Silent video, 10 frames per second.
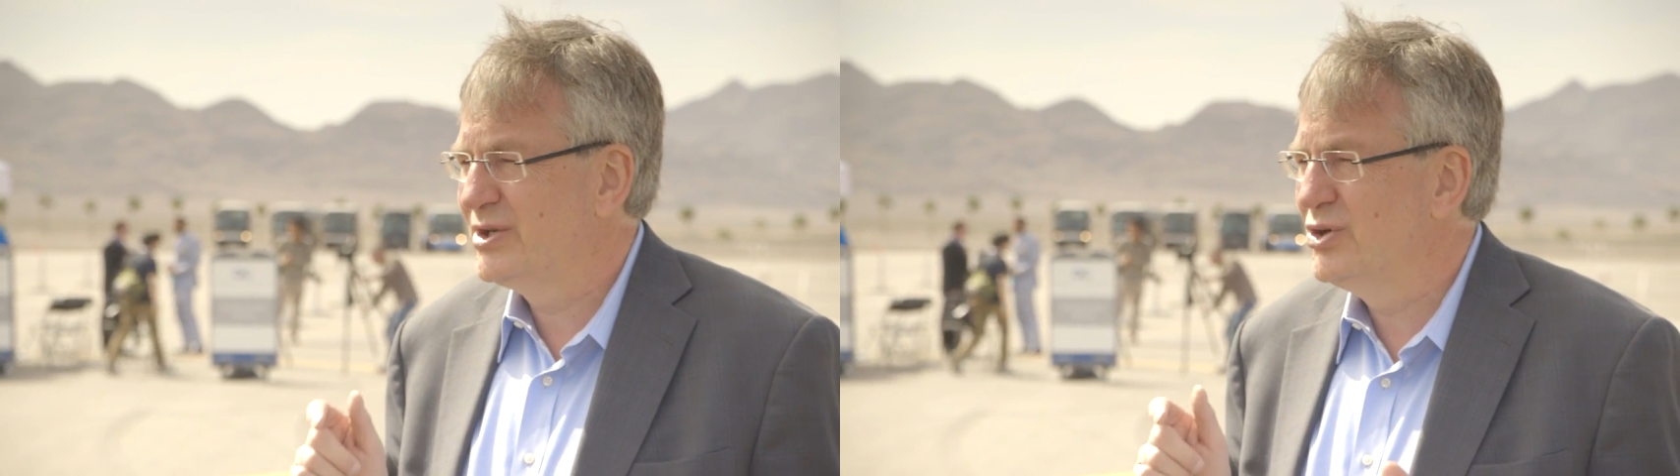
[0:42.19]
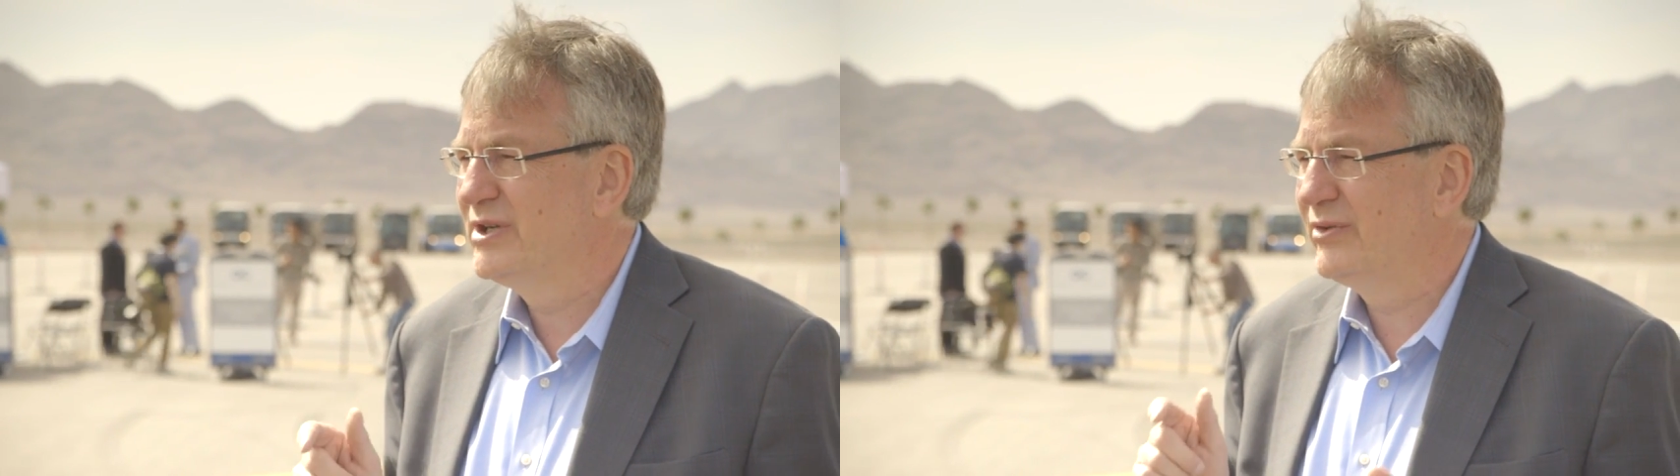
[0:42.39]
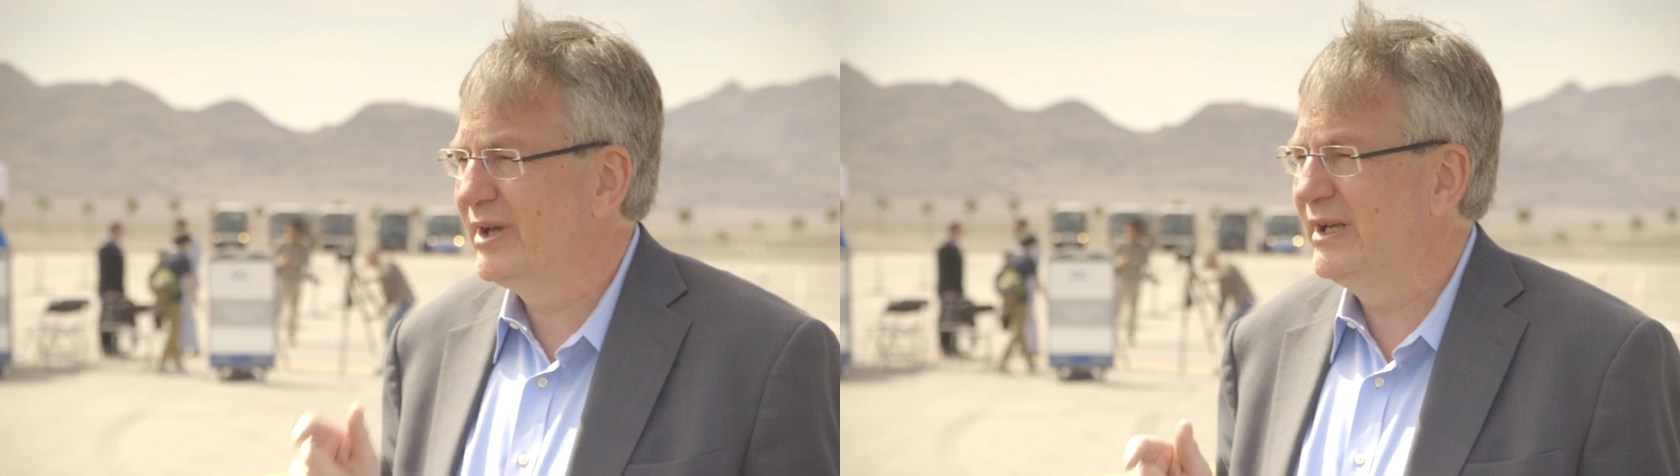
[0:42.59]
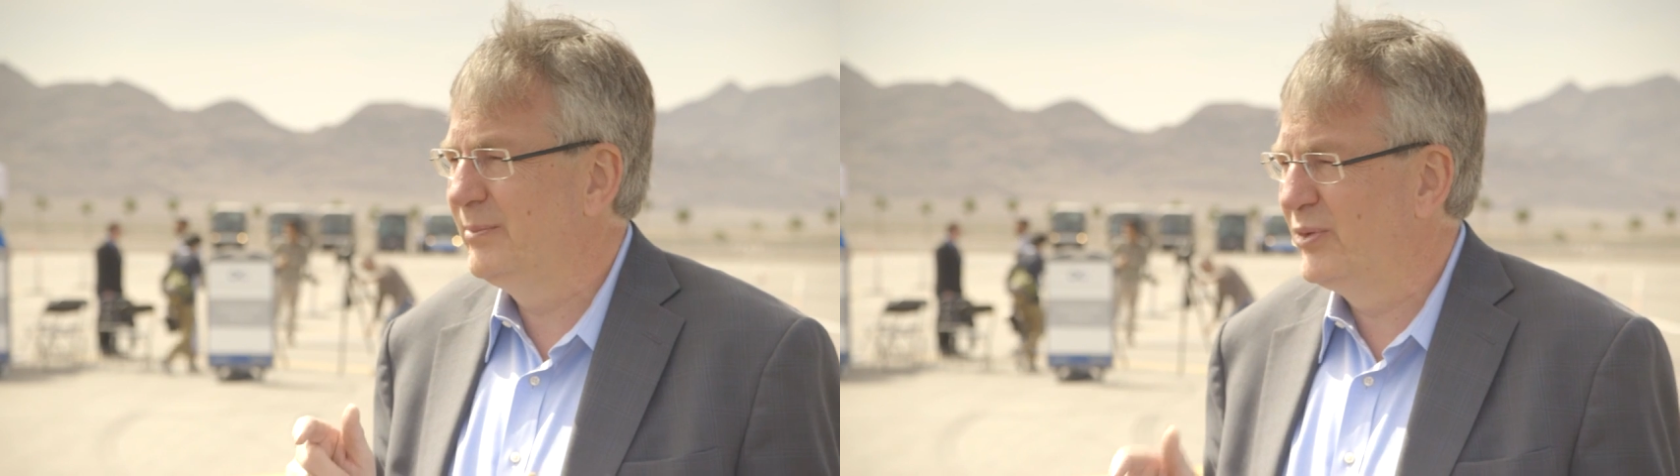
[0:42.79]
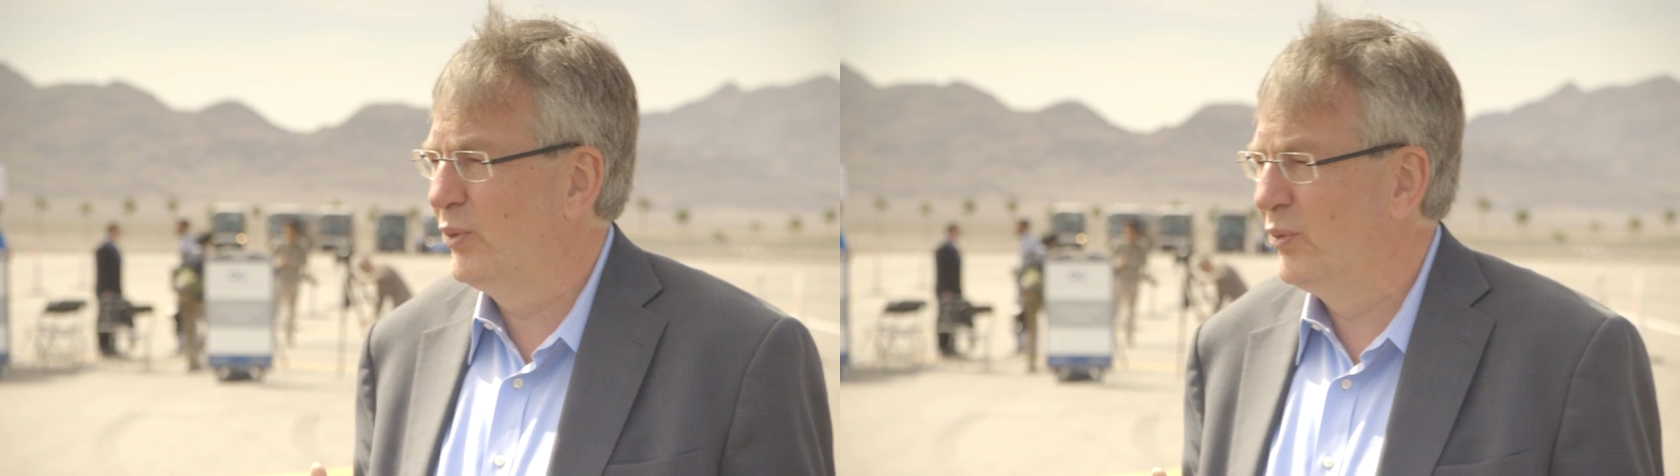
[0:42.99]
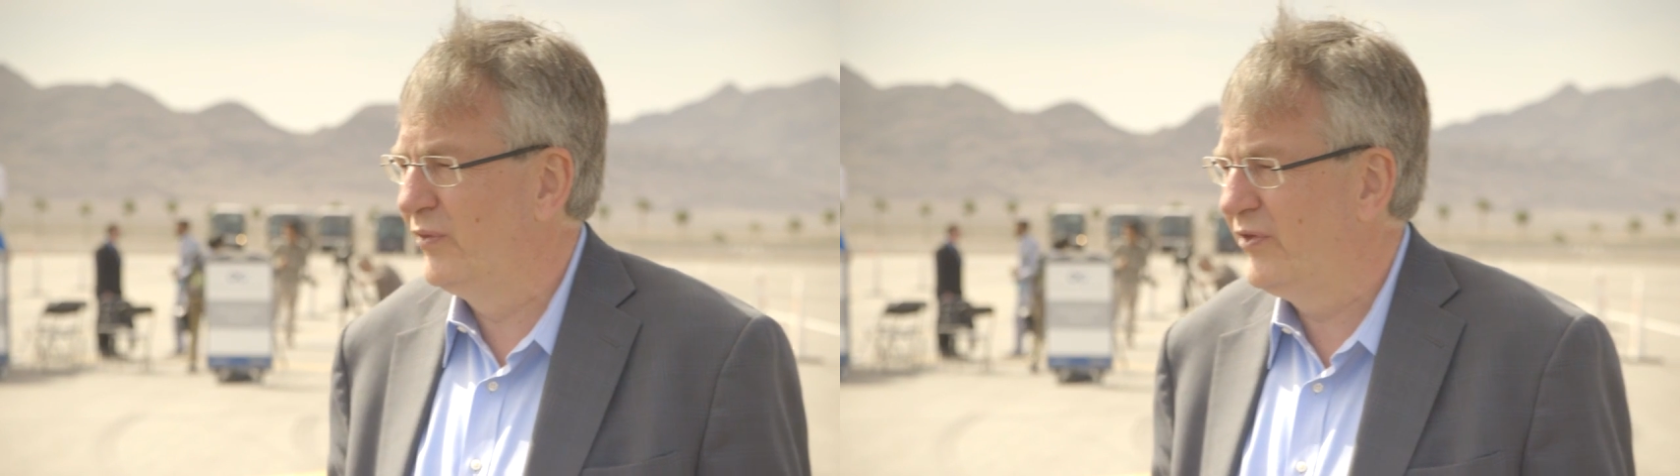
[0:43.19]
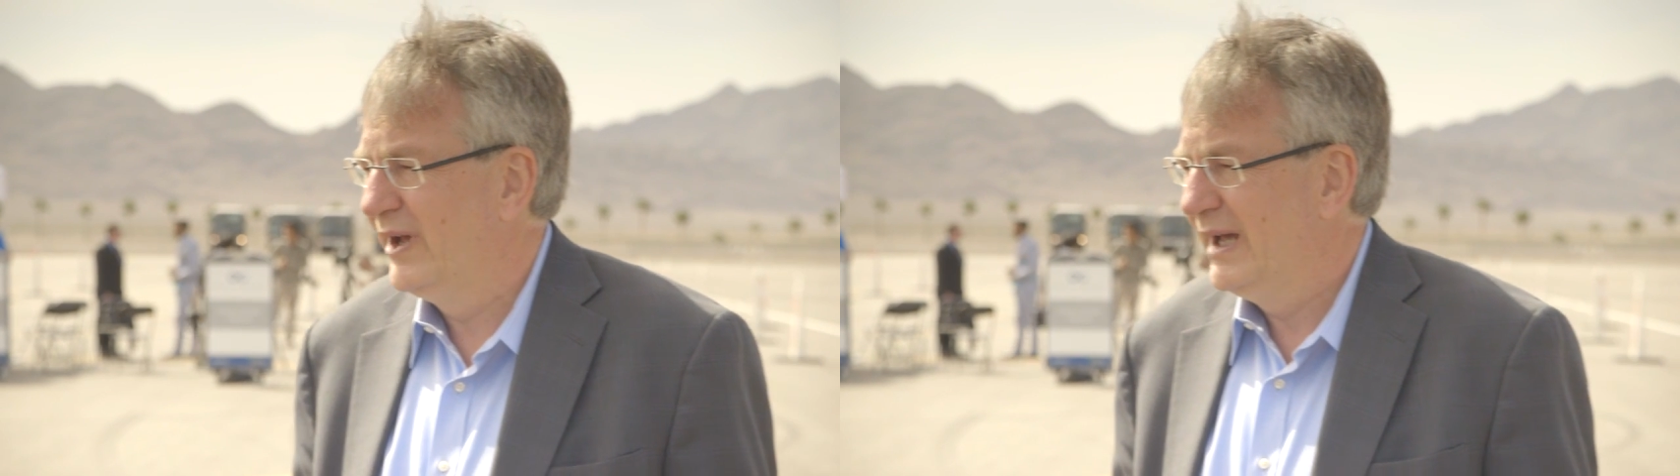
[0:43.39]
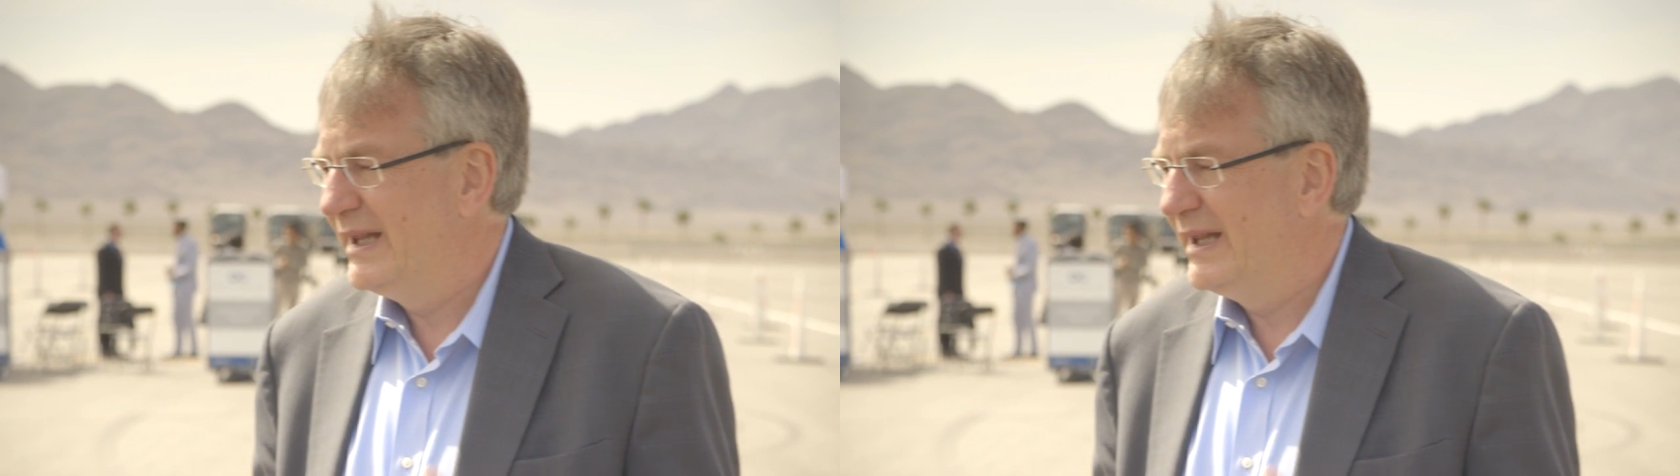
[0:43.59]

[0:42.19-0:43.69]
could really prove